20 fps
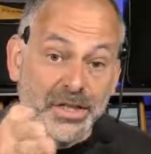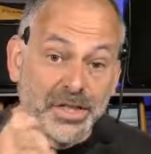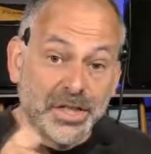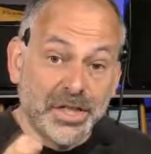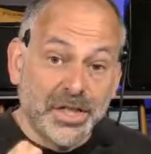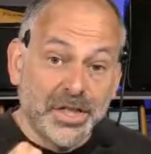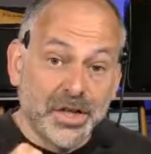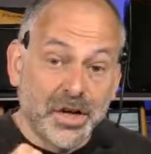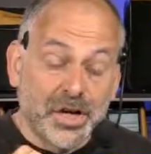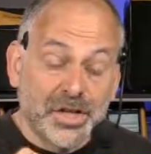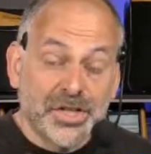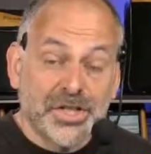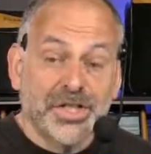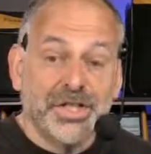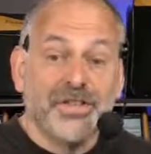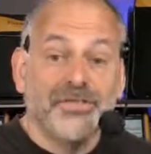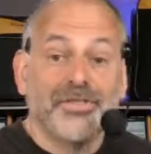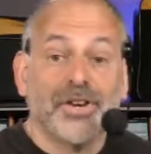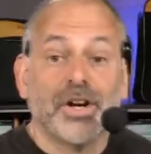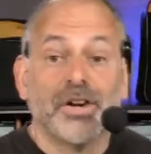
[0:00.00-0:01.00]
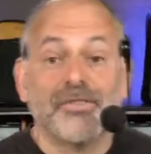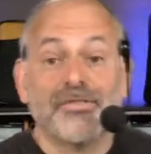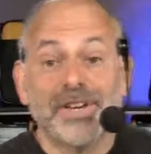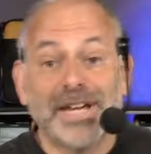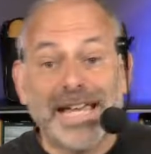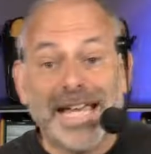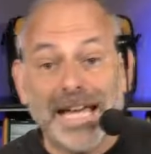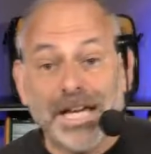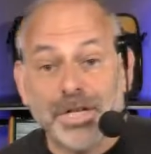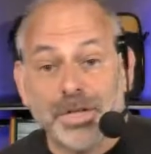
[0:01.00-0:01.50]
TRC
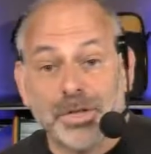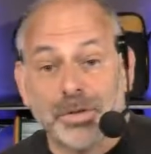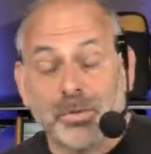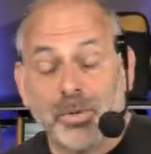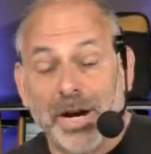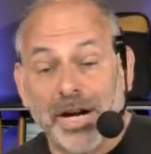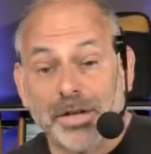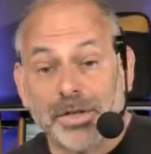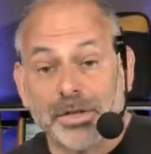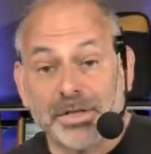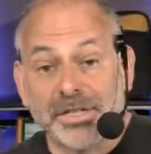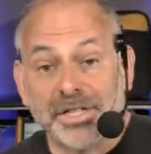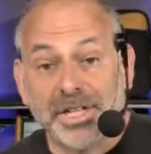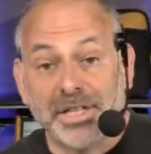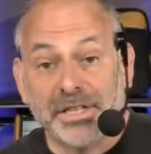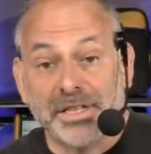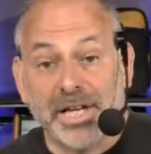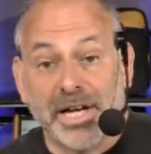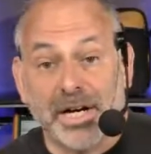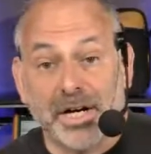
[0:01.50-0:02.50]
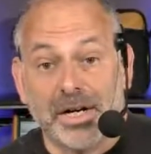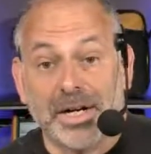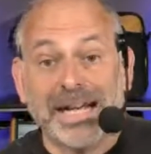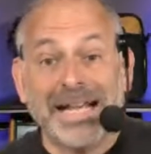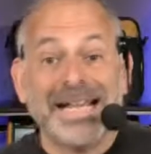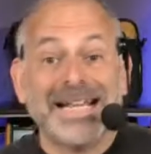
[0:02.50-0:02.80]
verification records in there.